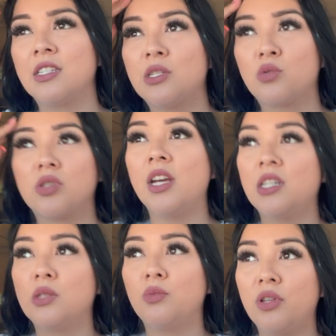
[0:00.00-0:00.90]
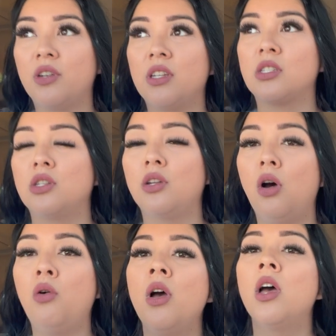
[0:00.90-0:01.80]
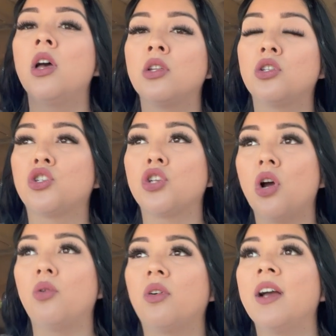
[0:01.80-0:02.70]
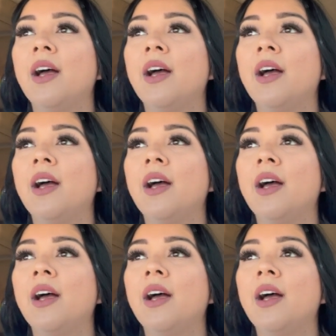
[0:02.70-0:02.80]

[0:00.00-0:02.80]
This Texas weather is no joke.